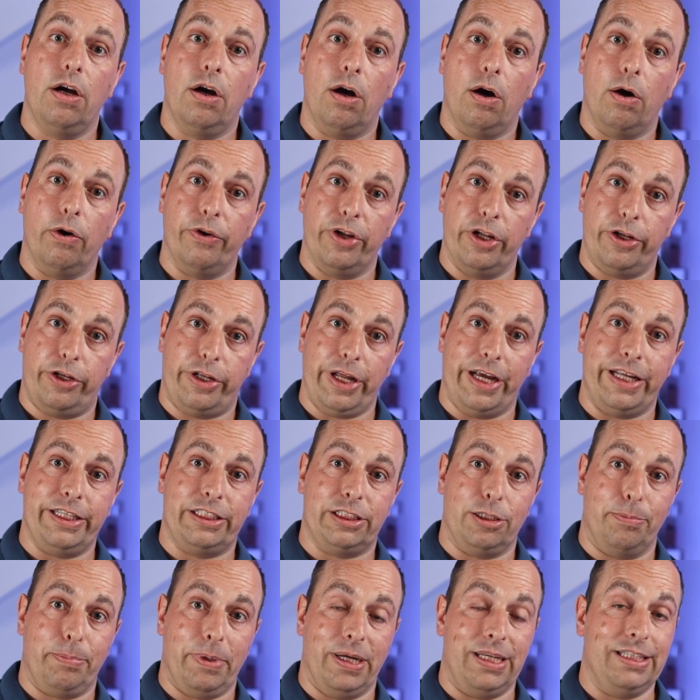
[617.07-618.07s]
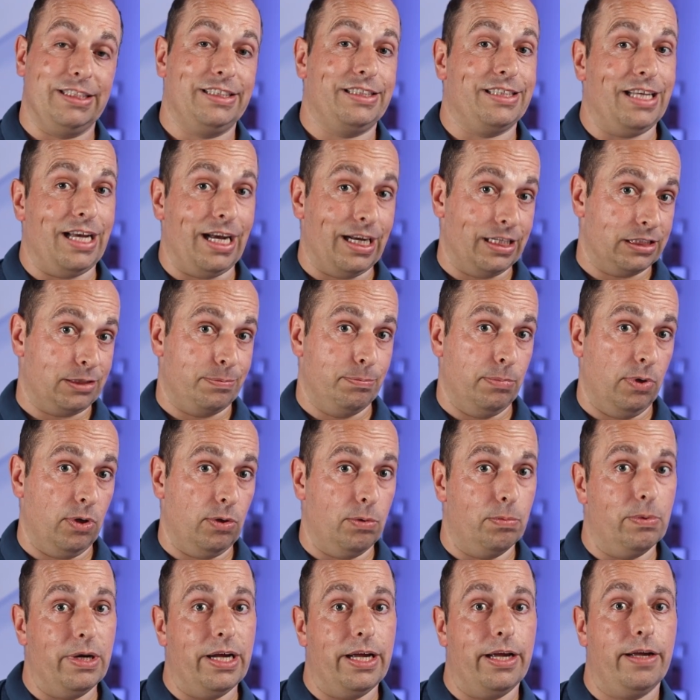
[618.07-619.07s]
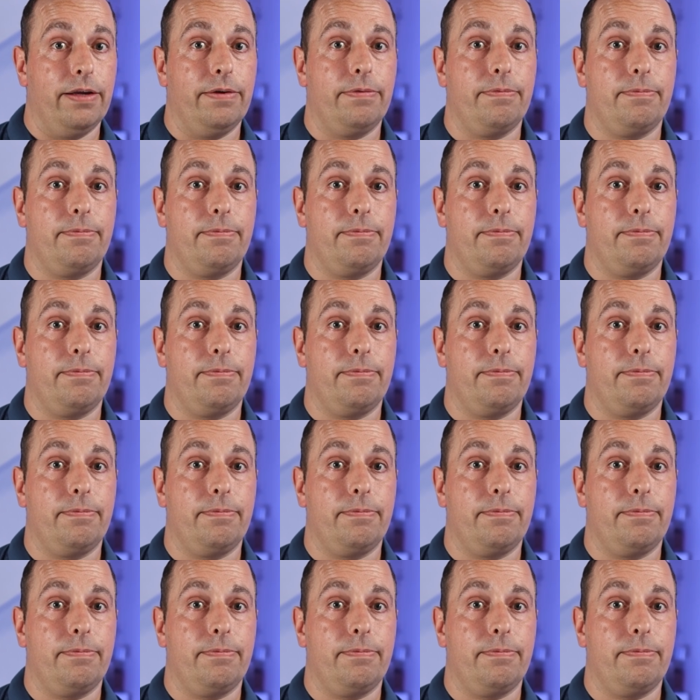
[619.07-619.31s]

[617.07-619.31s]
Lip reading: on a database as malware.